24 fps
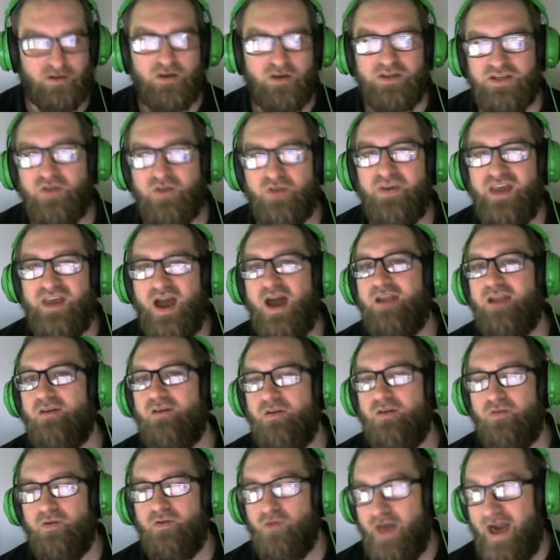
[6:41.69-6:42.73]
So he kind
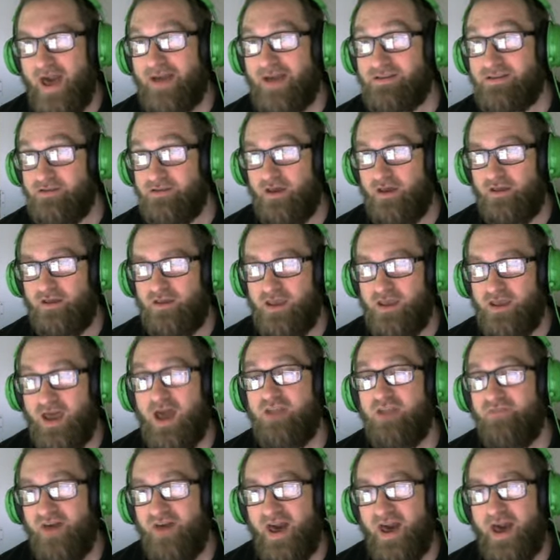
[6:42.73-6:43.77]
of acts he kind
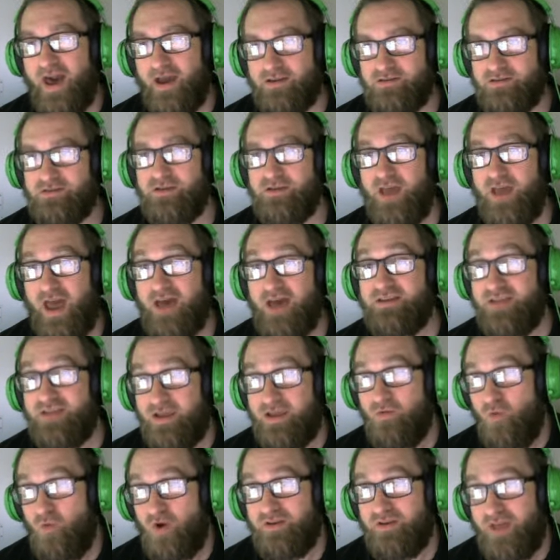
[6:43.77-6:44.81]
of acts as a
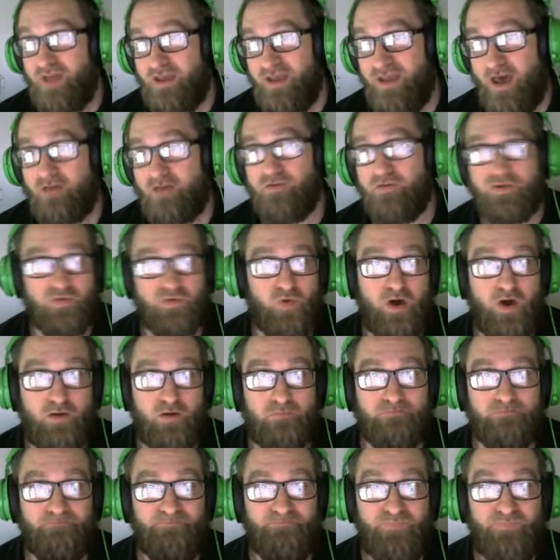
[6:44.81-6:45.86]
1k counter as well.
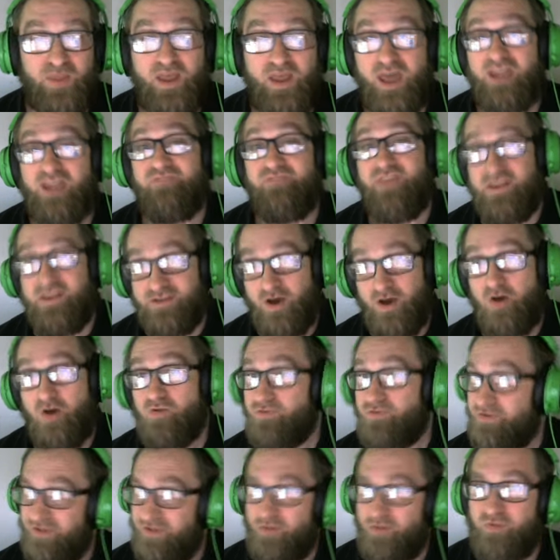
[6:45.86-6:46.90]
And if they
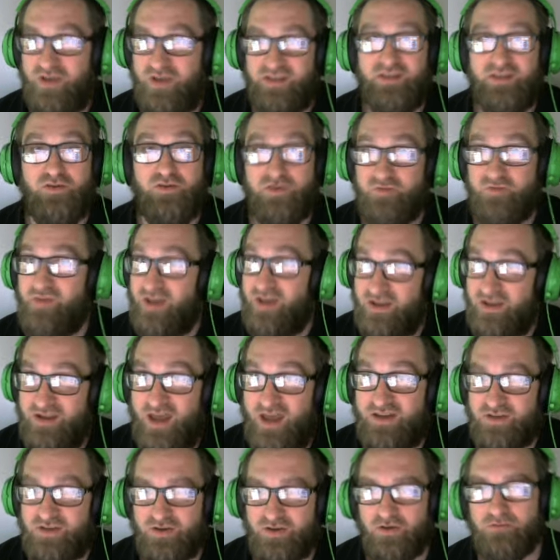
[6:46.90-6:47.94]
don't, then we get to use him again
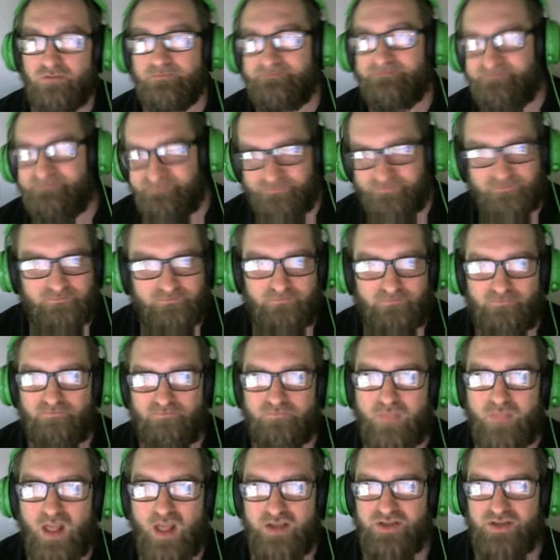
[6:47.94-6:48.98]
next turn.
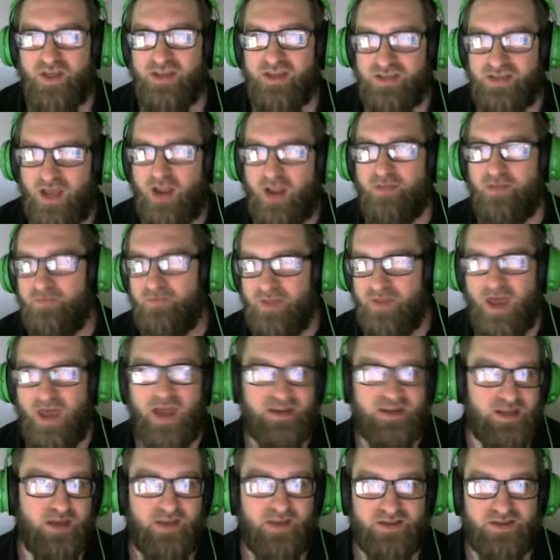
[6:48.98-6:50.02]
So that's kind of the
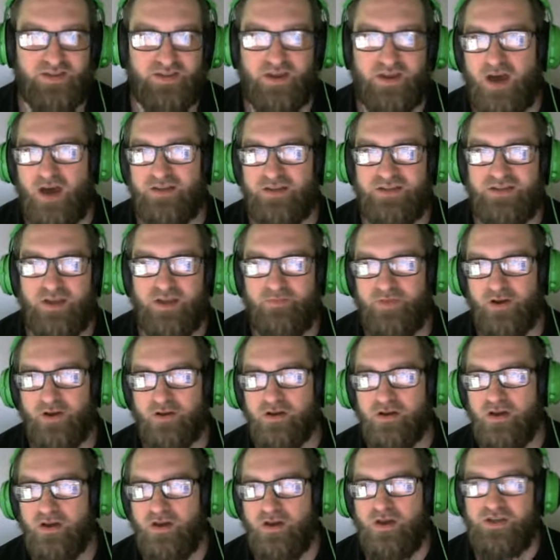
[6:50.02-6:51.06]
idea, that's the concept there.
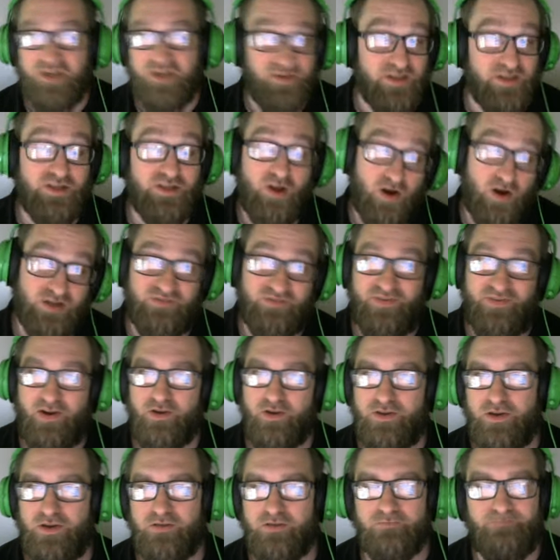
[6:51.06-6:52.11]
So this card's very
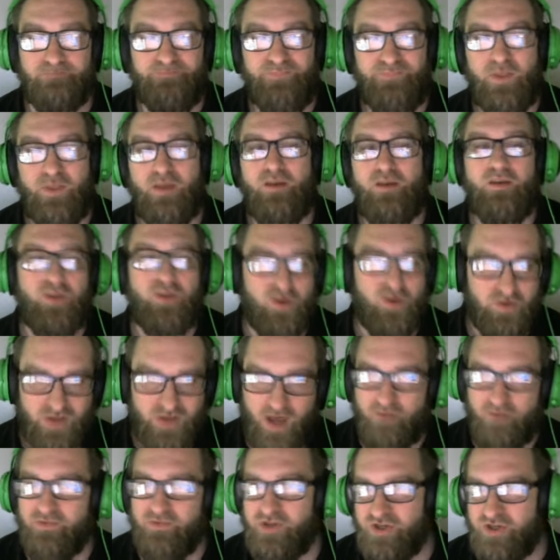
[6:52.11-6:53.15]
good.
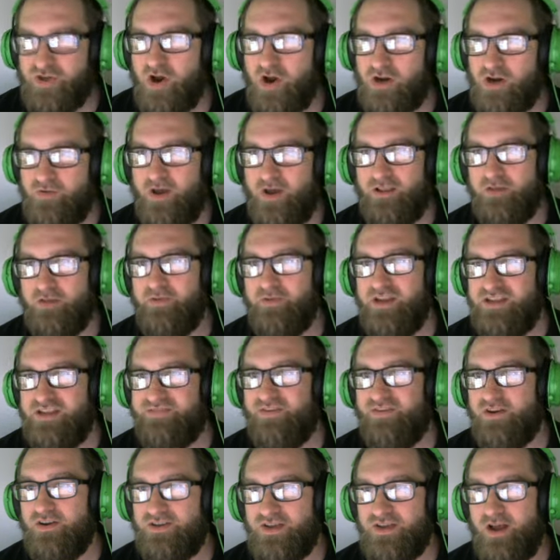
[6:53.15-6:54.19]
Kuzan, we just talked about a little bit, he's
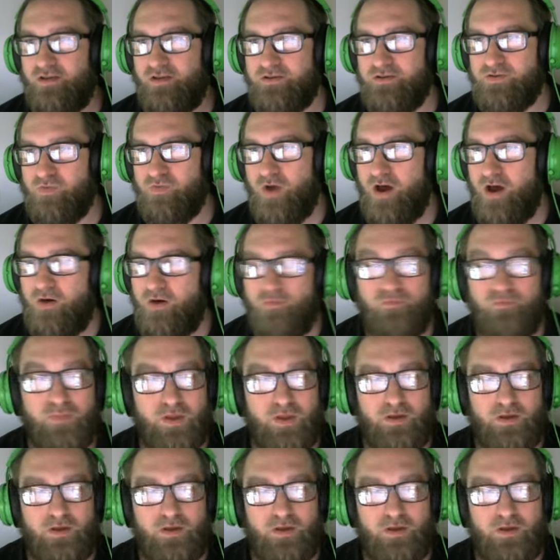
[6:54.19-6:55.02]
very solid as well.